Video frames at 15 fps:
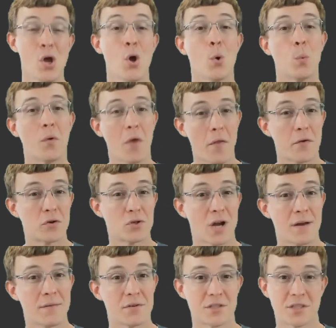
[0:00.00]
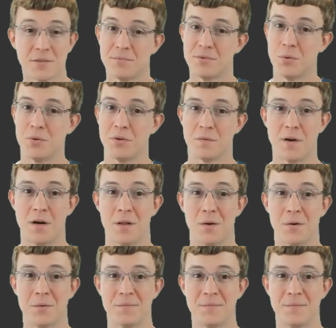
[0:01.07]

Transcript: with other drivers soon to follow.